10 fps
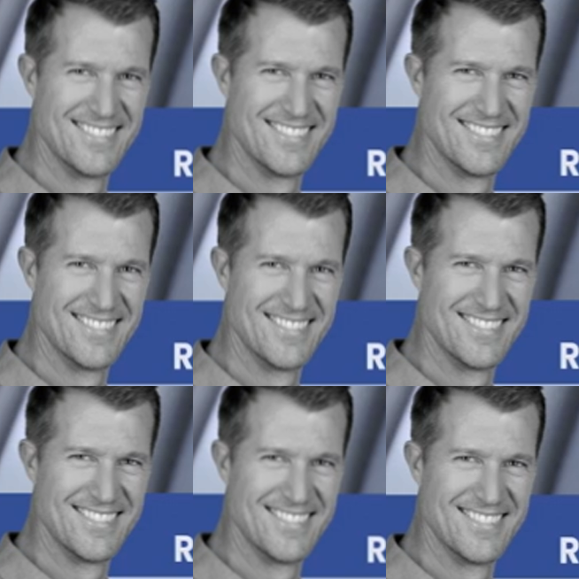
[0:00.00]

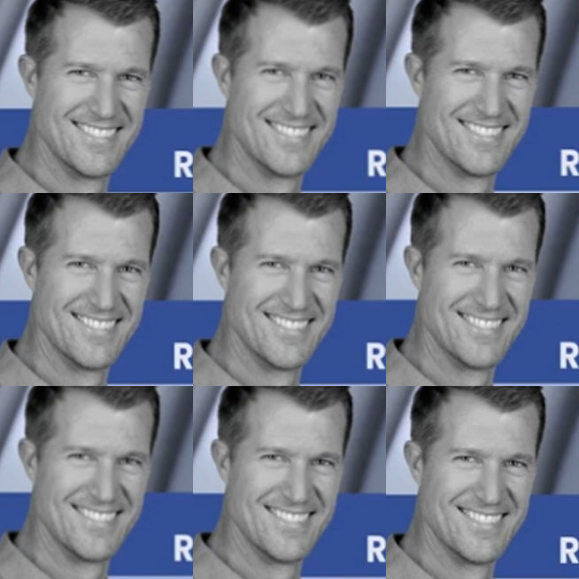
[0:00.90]

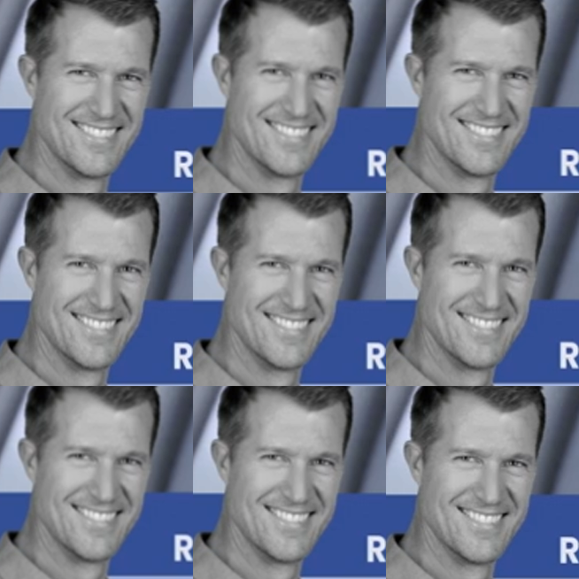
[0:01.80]

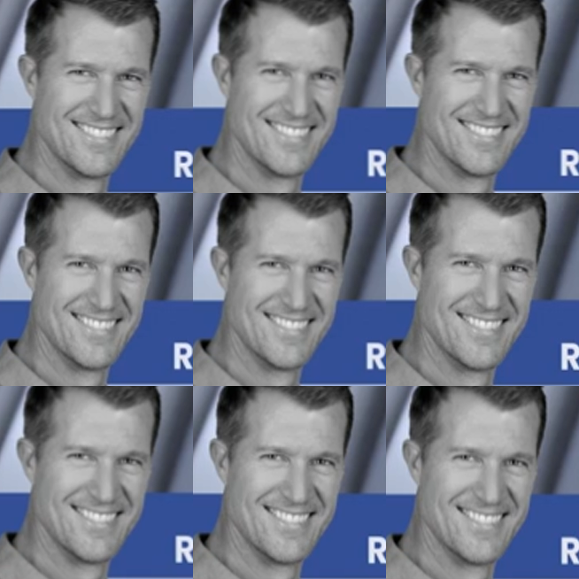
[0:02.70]

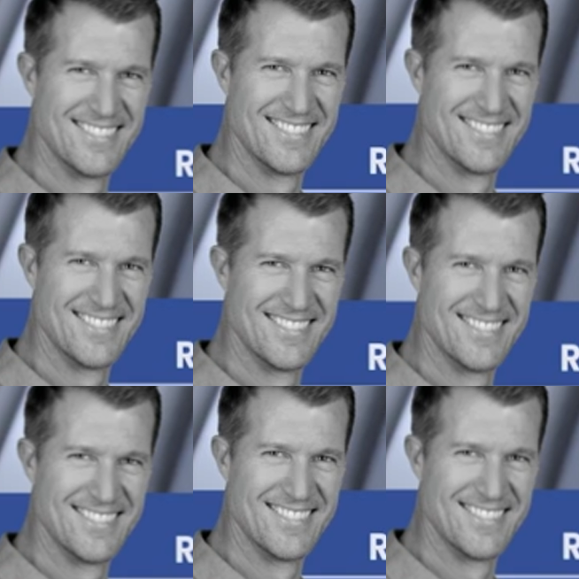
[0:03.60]

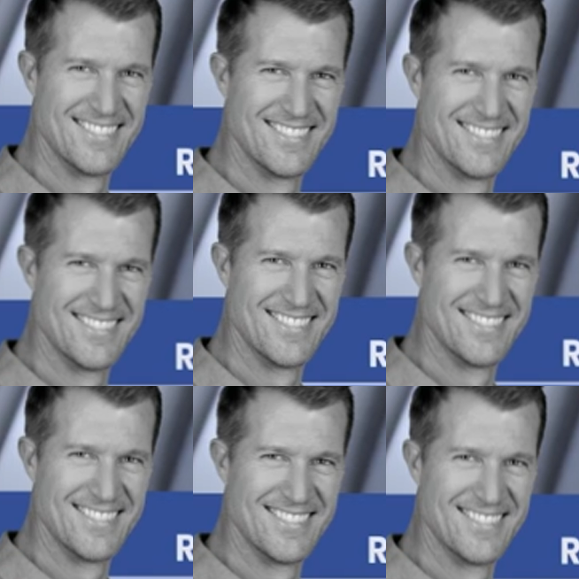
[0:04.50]

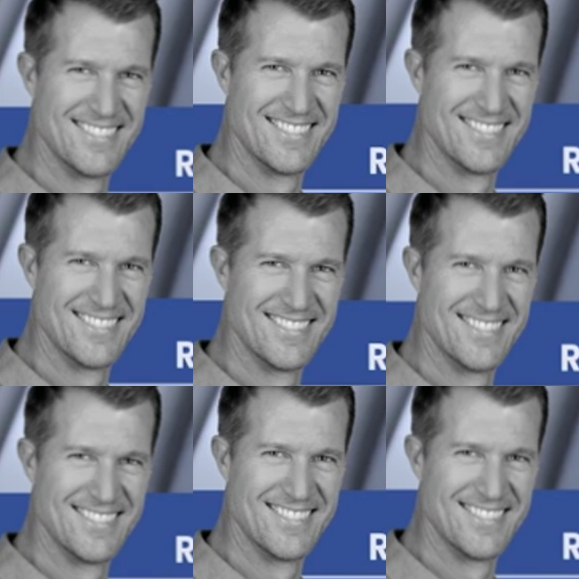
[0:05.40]

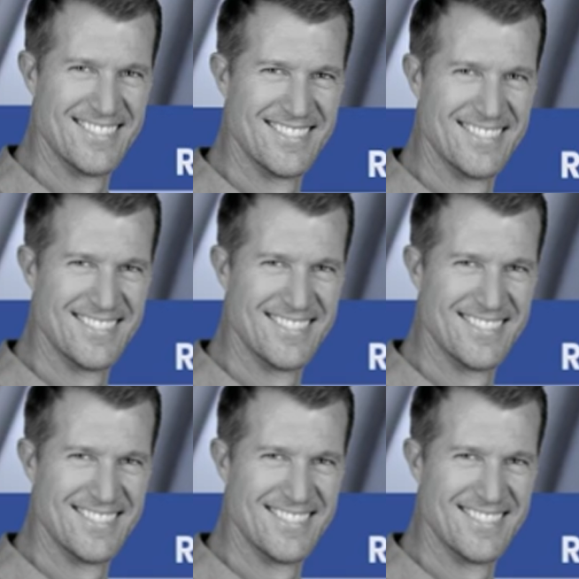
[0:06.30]
This person isn't speaking.